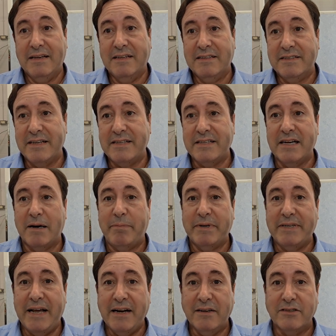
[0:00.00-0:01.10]
Setting up a
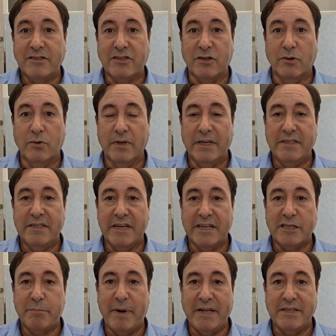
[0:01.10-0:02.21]
dental school is an
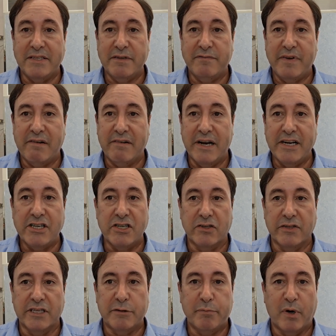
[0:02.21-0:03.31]
expensive variation on
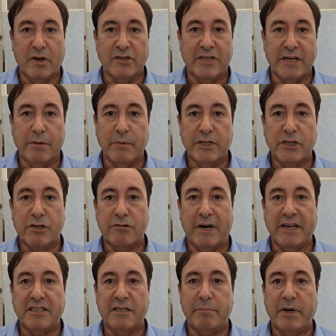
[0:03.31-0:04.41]
this policy, which
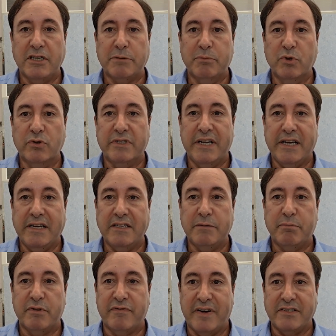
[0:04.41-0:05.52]
creates a bunch more deans,
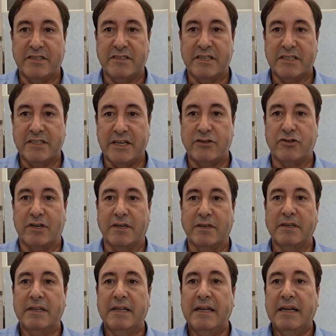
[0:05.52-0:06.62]
professors, etc.
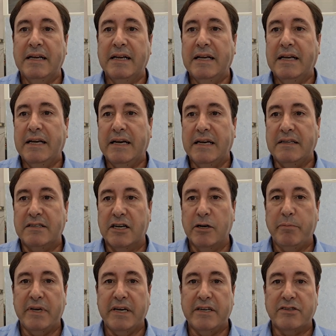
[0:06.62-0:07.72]
It's
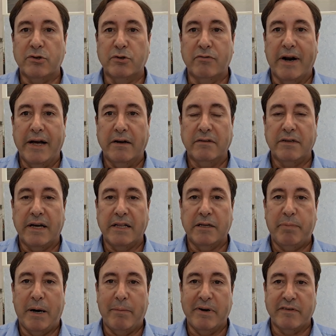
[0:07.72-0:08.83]
OBEs all round and the
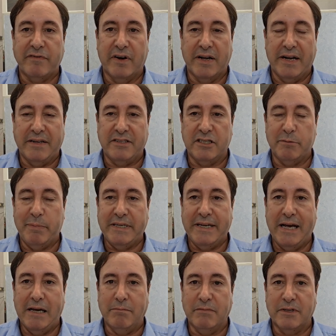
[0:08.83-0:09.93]
public finances be
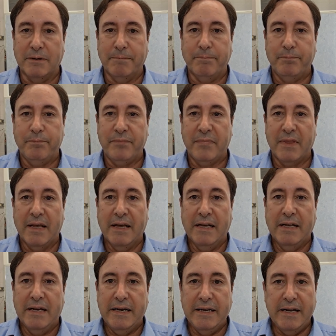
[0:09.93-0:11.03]
damned.
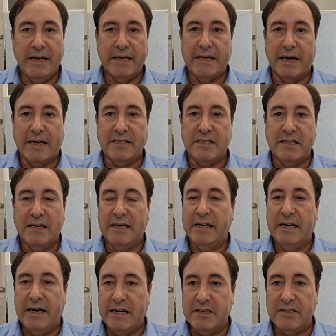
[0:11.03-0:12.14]
In any case,
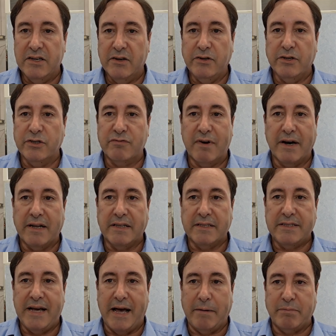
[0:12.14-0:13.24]
it's no use running the
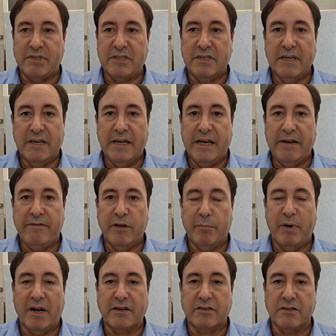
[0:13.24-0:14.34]
taps if the
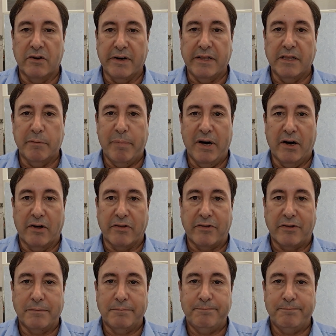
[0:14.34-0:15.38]
plug's not in the bath.